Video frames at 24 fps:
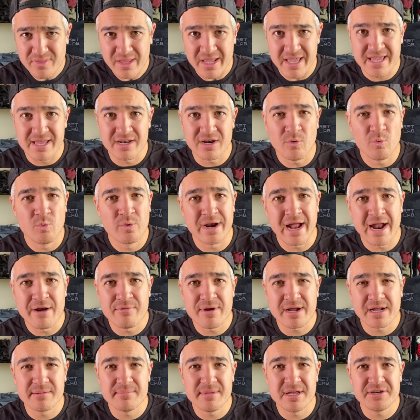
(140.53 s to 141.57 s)
And what I
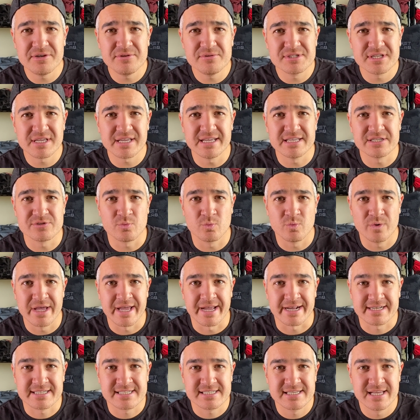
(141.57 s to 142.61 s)
recommend using is
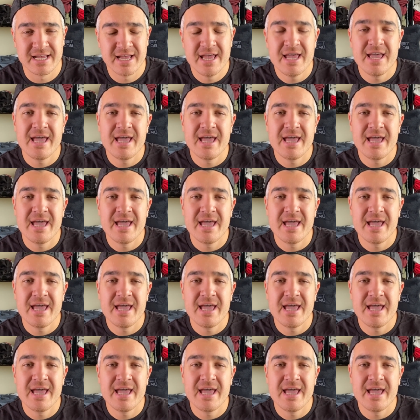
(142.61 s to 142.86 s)
Wix.